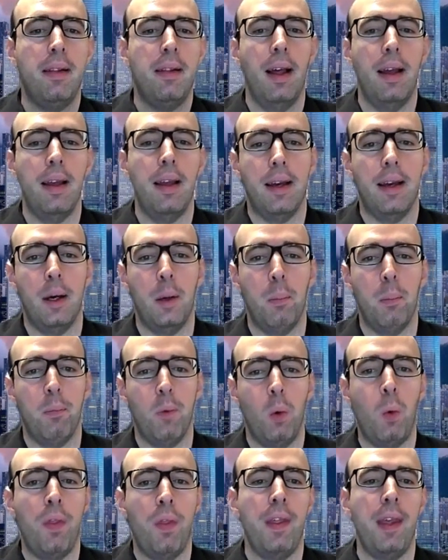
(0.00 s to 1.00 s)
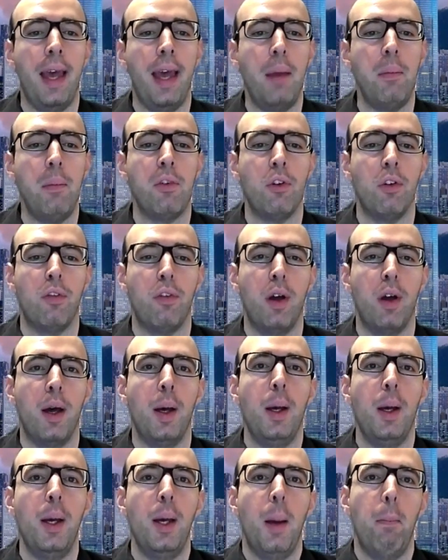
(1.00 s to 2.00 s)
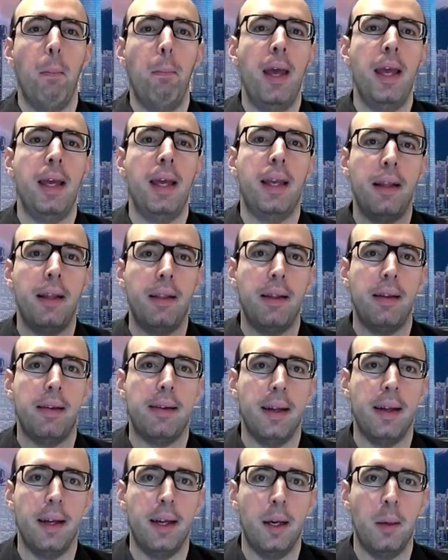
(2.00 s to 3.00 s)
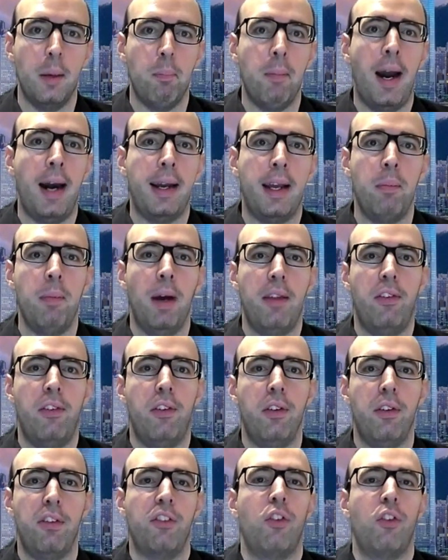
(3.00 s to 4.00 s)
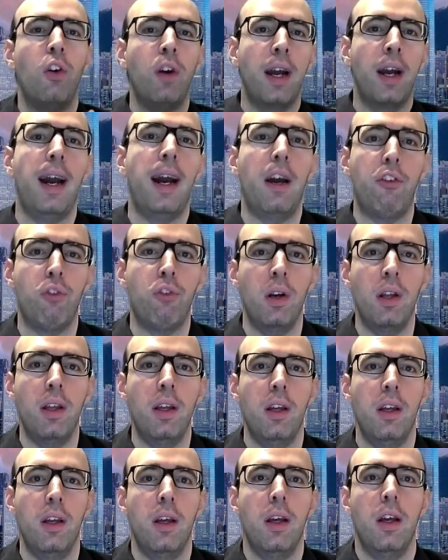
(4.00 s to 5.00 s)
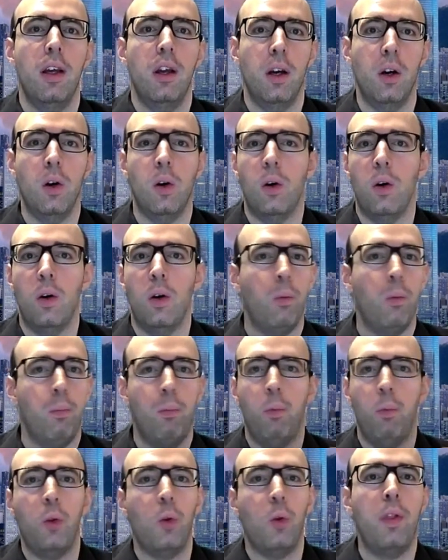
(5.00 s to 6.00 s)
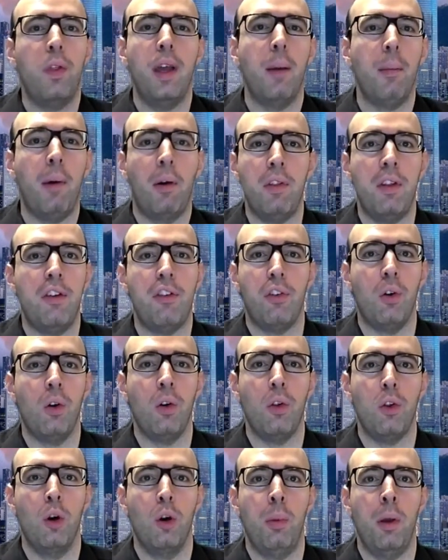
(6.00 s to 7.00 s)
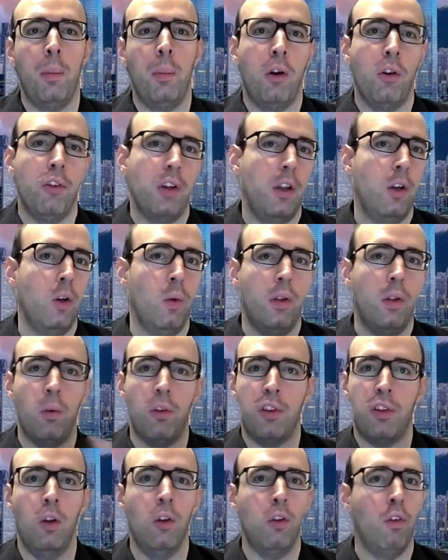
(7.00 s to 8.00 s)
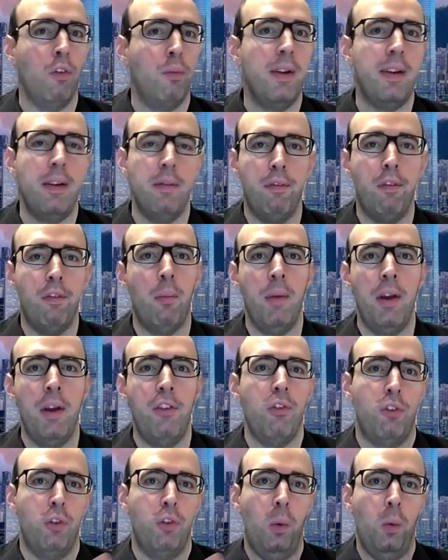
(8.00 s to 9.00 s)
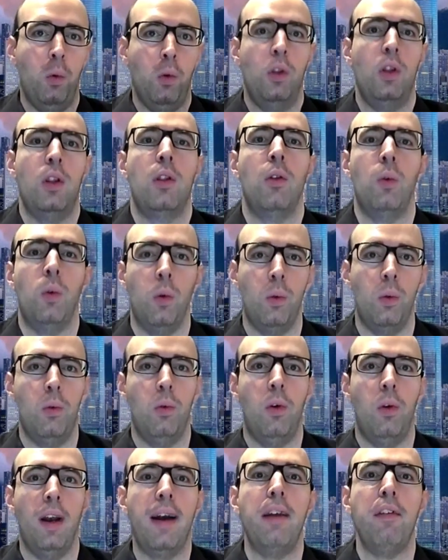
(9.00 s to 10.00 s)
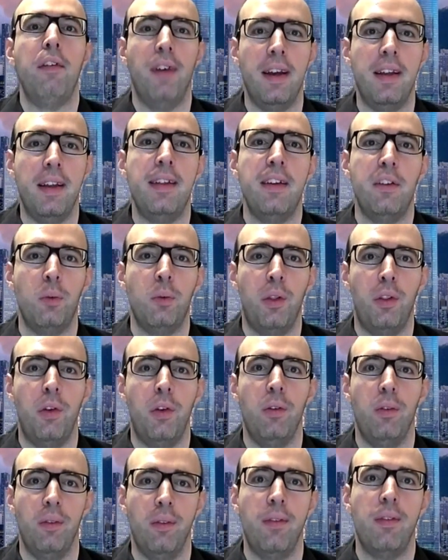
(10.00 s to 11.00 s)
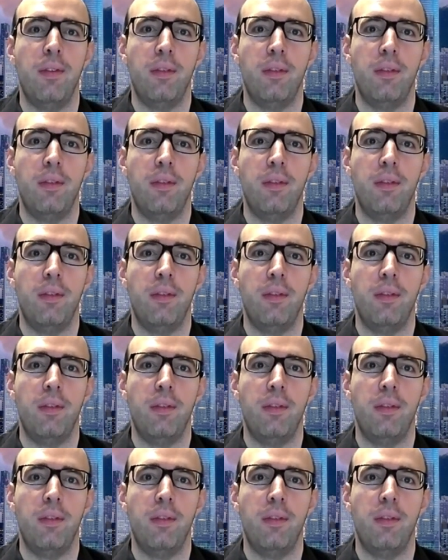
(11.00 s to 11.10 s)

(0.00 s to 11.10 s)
like with the aims of making this market much stronger, actually? Or what do you think about this whole topic? Because I know there was a lot of misinformation, so I wanted to clarify this with you.